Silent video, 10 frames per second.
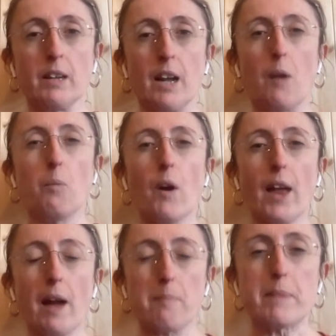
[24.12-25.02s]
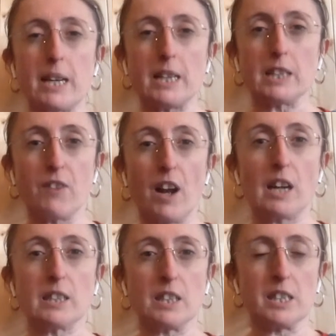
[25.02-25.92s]
And what that means for
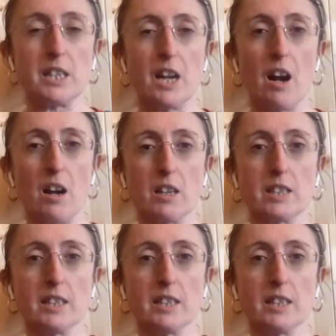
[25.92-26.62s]
us at the yard